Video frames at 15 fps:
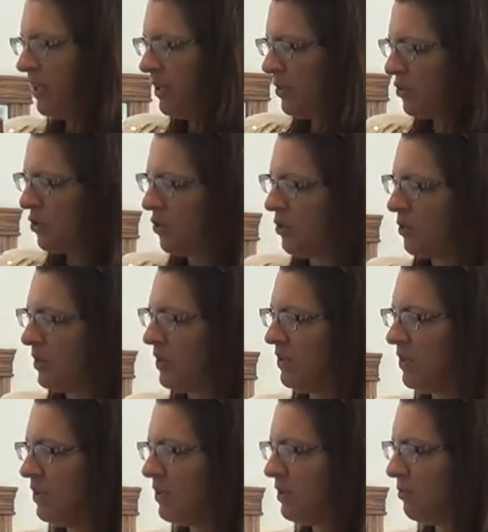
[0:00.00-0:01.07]
So
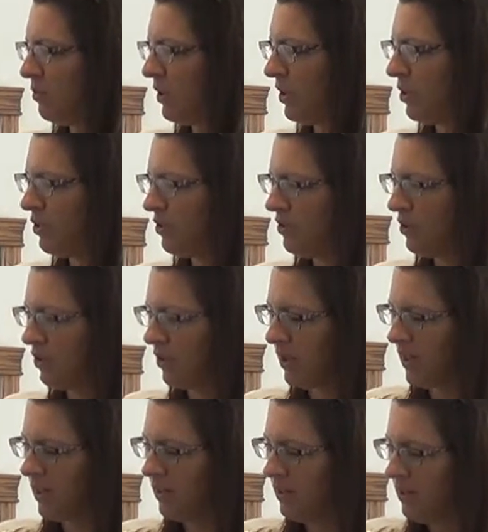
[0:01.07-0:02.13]
this is really good to look
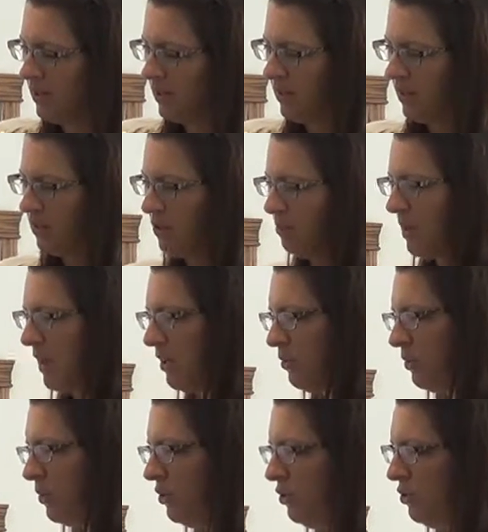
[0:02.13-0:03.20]
at. Now your bank
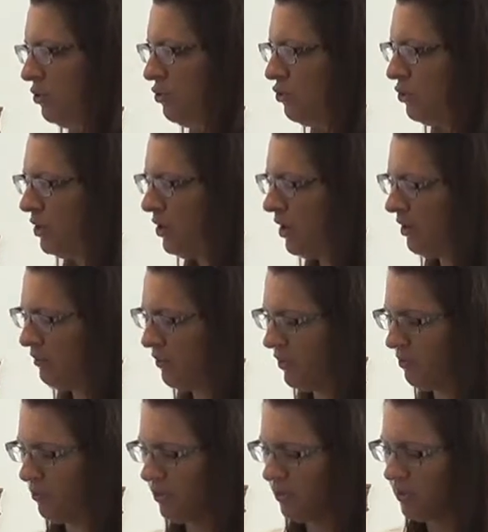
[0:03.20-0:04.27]
will usually offer
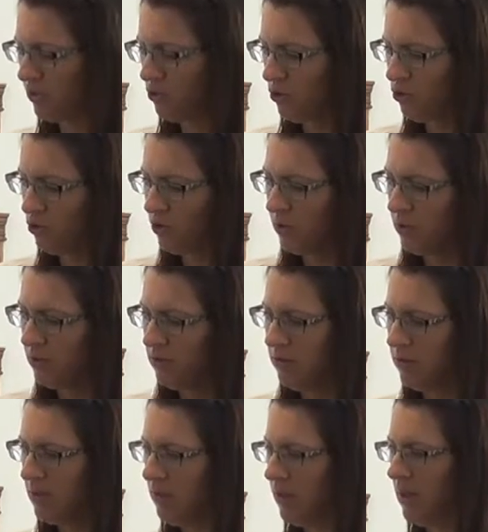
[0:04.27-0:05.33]
the mortgage
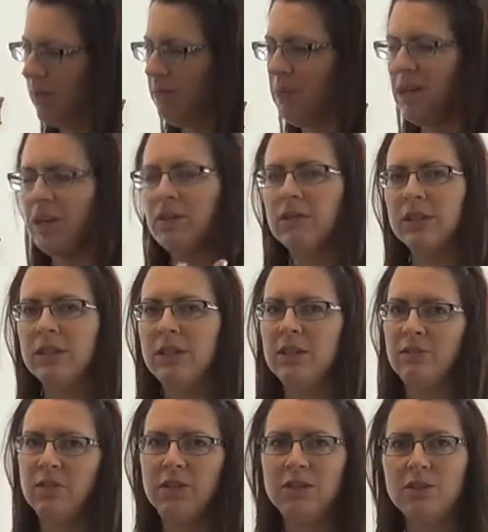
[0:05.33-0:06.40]
insurance and make it really
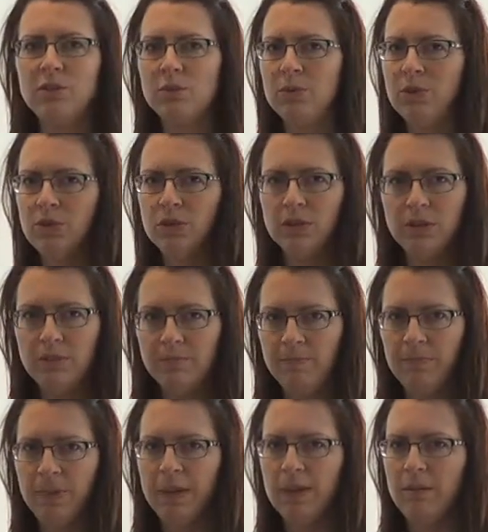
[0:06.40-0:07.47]
convenient when you're
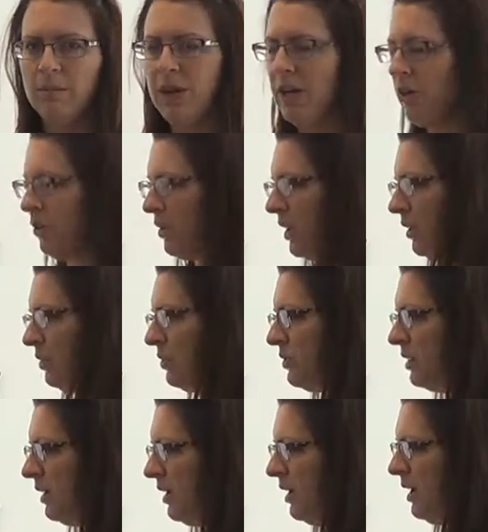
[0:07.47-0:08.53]
buying your
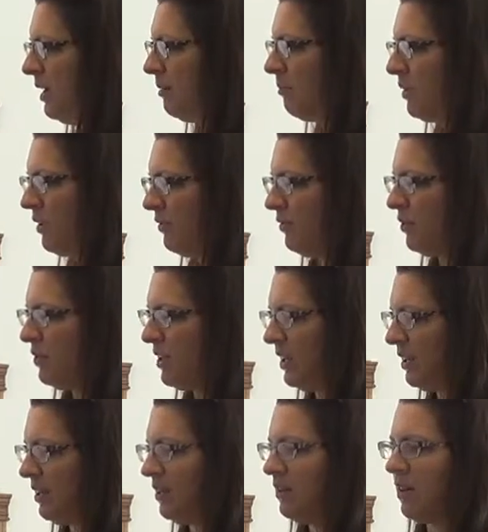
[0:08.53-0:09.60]
house. But if you
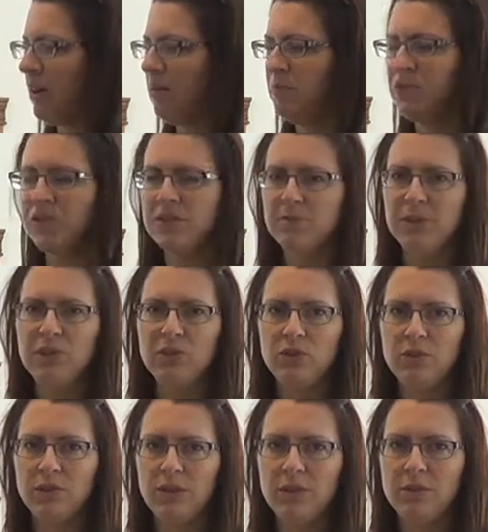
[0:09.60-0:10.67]
take the time to speak to
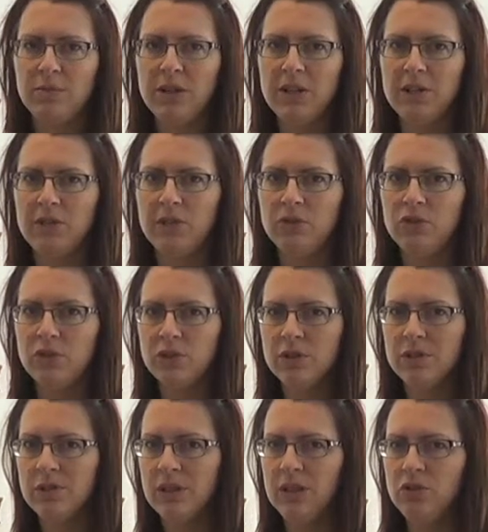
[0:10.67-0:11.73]
an independent
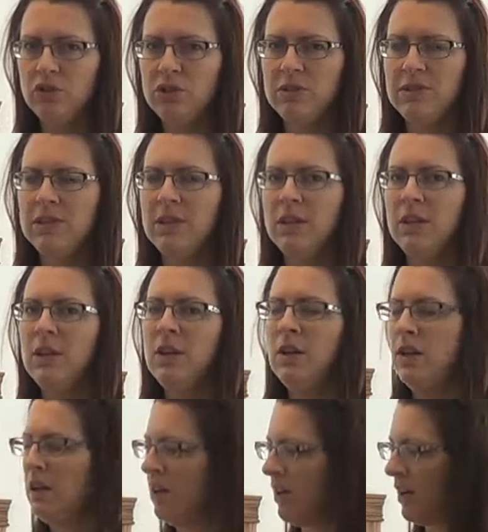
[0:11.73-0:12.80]
insurance agency,
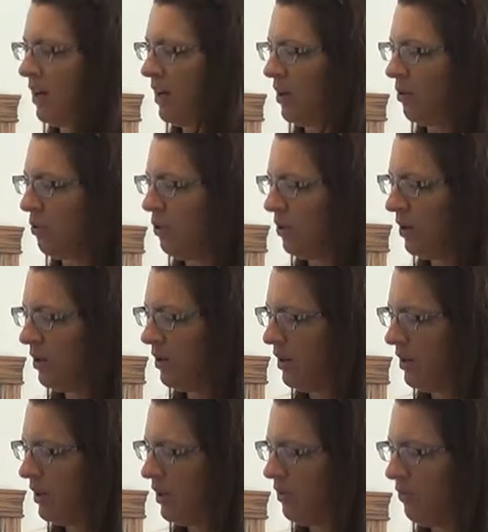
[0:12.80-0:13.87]
or
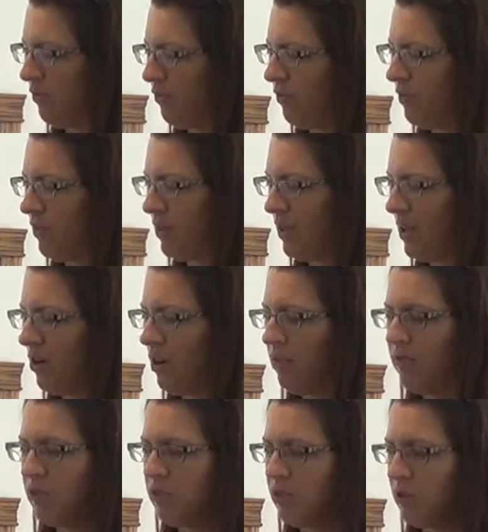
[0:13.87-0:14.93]
if they
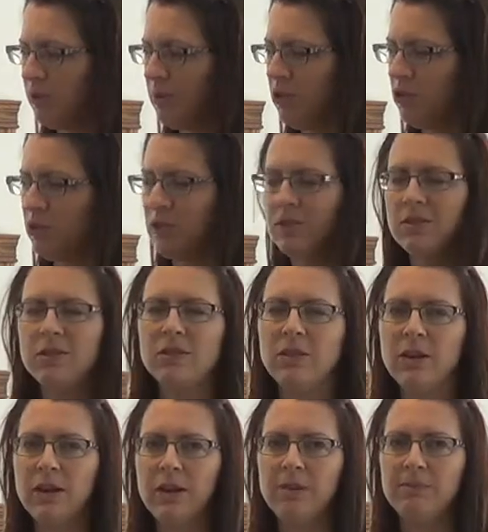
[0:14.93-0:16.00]
offer term insurance,
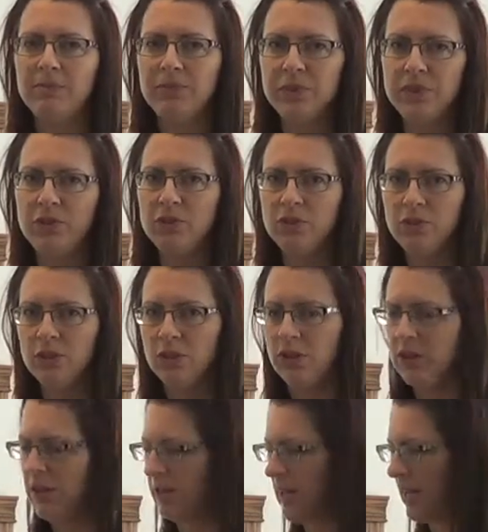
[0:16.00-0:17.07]
to
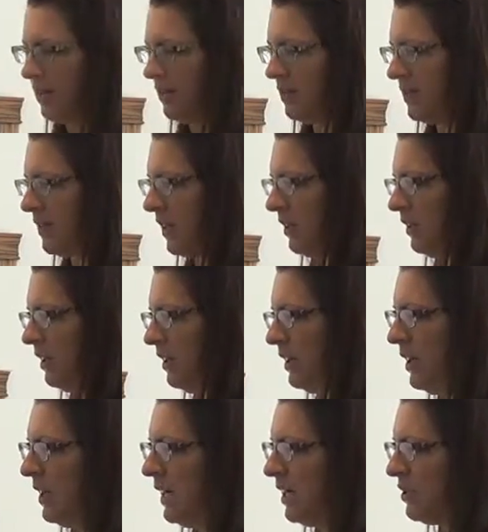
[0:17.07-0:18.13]
look at that instead.
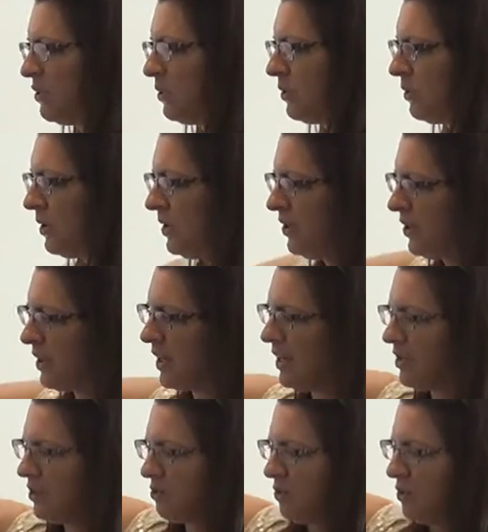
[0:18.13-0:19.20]
So in the
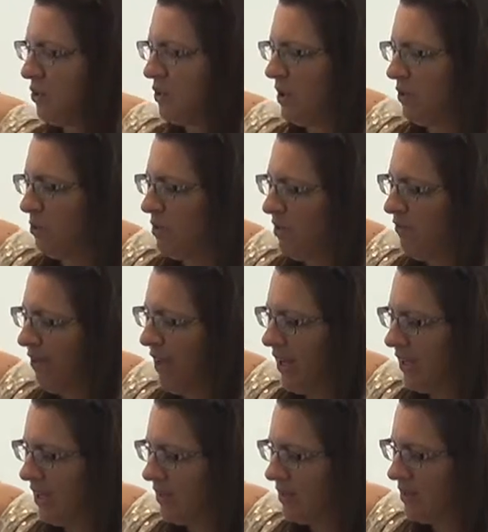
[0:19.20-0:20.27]
case where you had
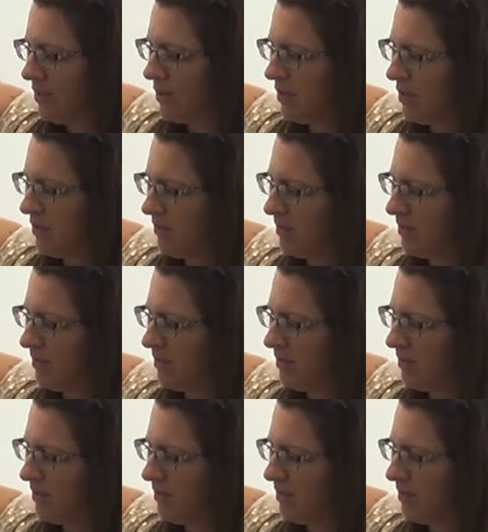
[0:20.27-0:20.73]
refinanced